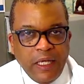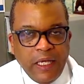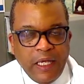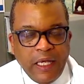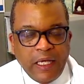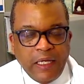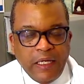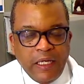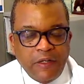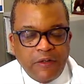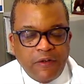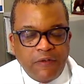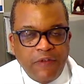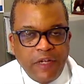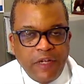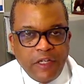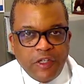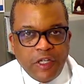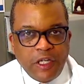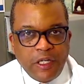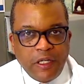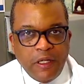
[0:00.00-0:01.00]
and
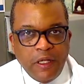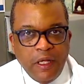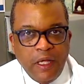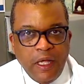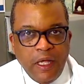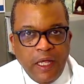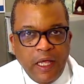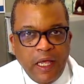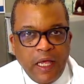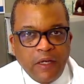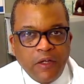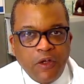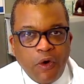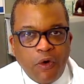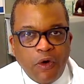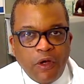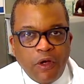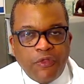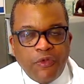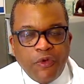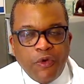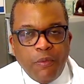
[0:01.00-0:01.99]
intervention, and
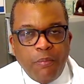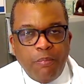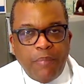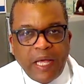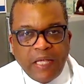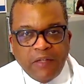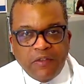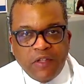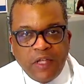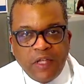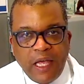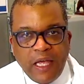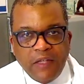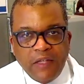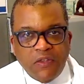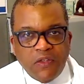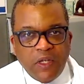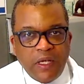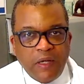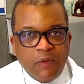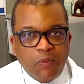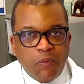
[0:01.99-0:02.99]
going through best
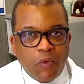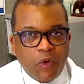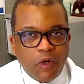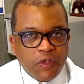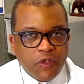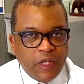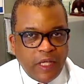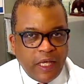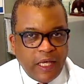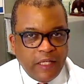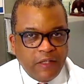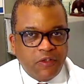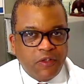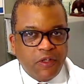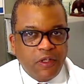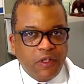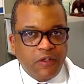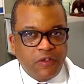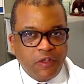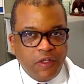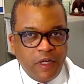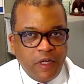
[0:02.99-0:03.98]
case and worst case
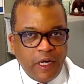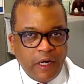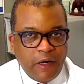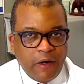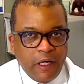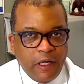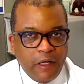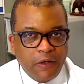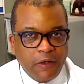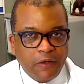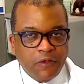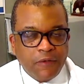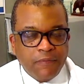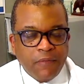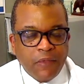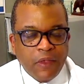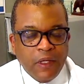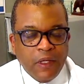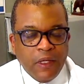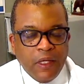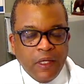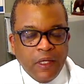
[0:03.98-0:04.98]
scenarios.
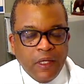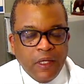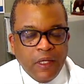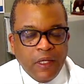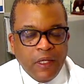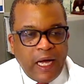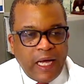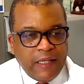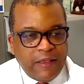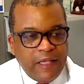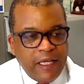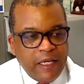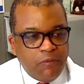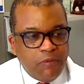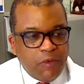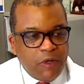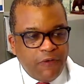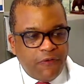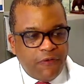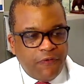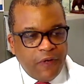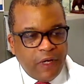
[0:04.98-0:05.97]
I think
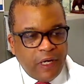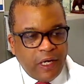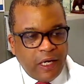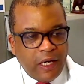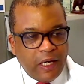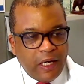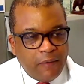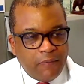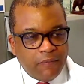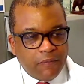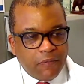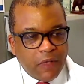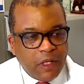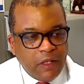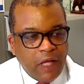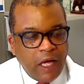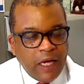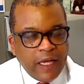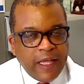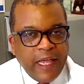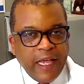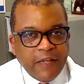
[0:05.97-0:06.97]
with
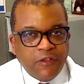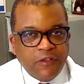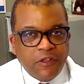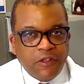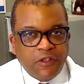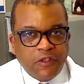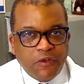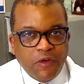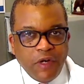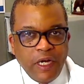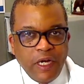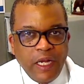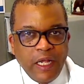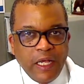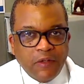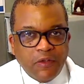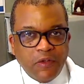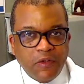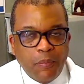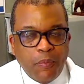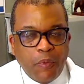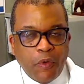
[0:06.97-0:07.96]
lung cancer screening,
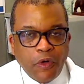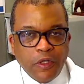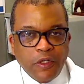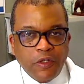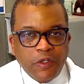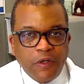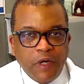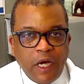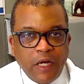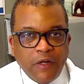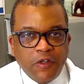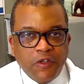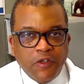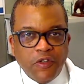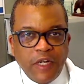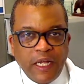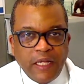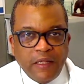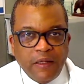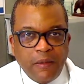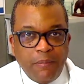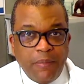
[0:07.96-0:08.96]
it's important to
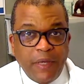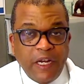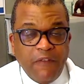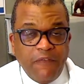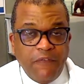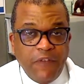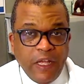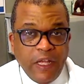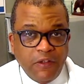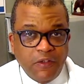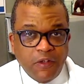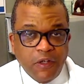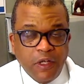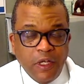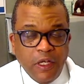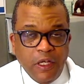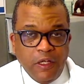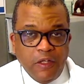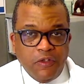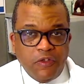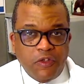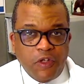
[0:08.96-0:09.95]
understand the benefits.
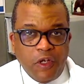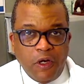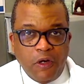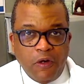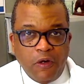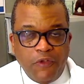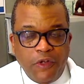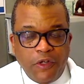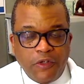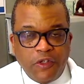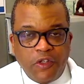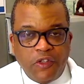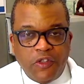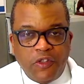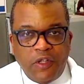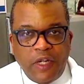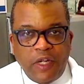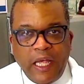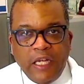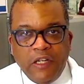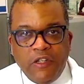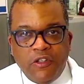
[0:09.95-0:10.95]
So there's a
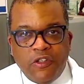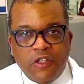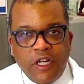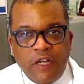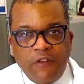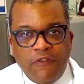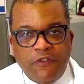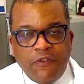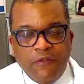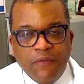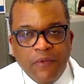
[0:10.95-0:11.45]
stage shift.